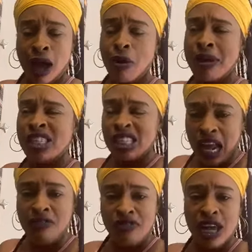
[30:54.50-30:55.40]
I will be
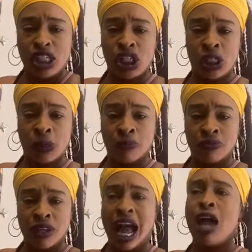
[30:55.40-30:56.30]
selfish.
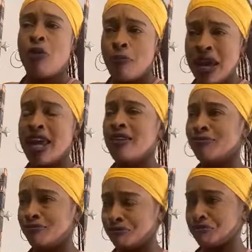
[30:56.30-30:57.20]
I will
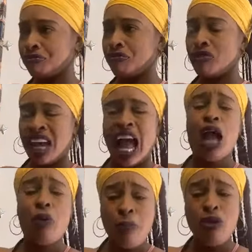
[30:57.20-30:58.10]
be
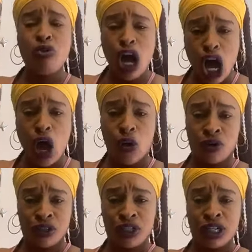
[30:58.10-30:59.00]
I would be
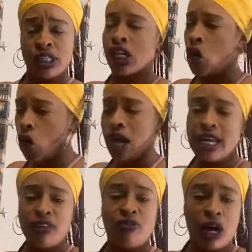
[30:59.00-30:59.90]
wrong to
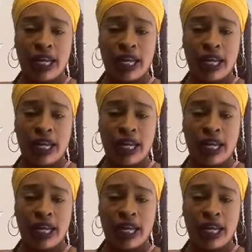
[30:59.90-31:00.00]
call these